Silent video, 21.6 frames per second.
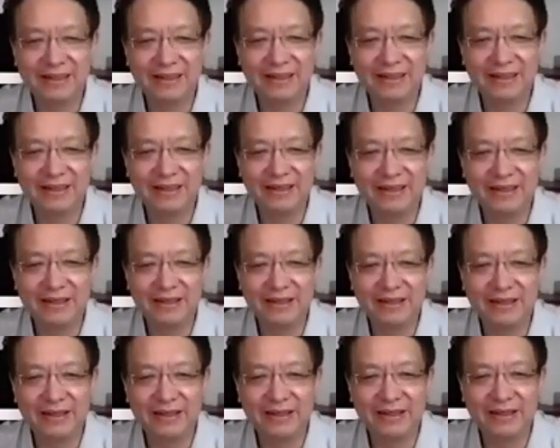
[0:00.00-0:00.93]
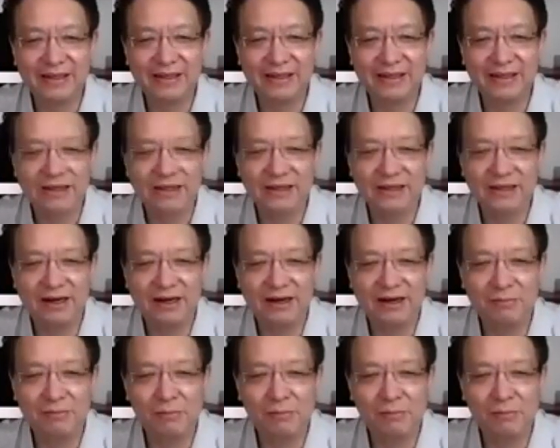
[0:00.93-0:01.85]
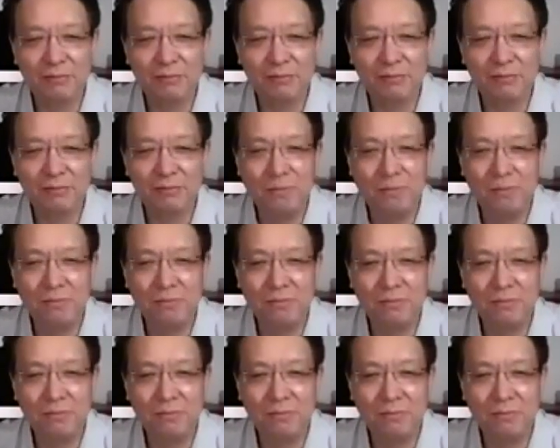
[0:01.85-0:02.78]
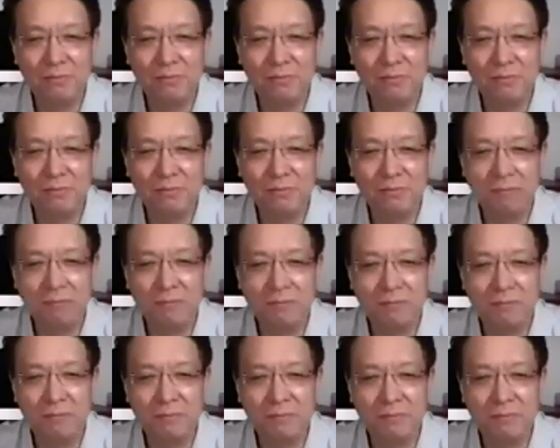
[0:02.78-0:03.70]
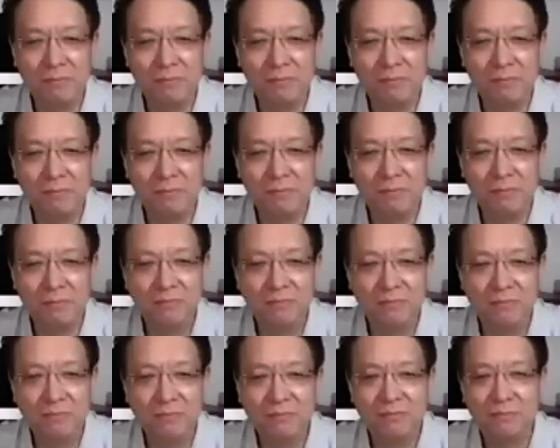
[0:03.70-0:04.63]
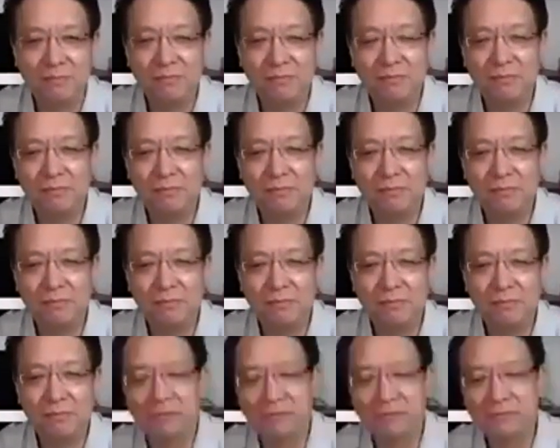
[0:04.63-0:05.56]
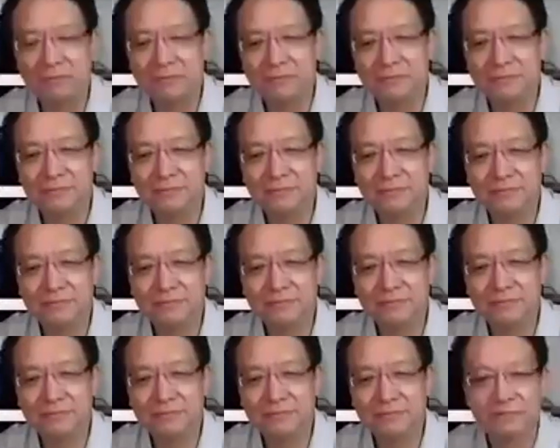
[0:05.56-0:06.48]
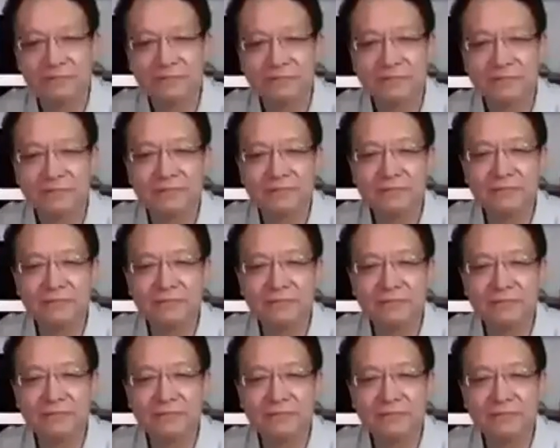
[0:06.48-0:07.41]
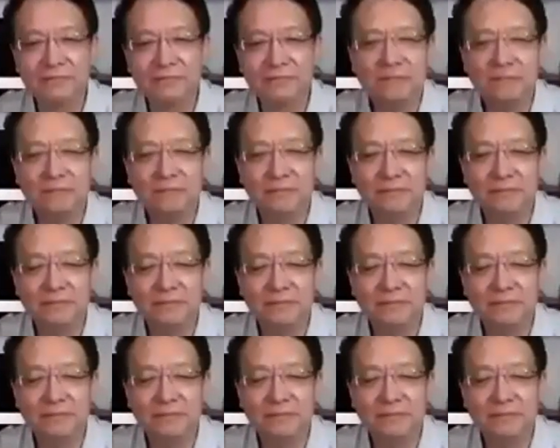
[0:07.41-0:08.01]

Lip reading: (not speaking)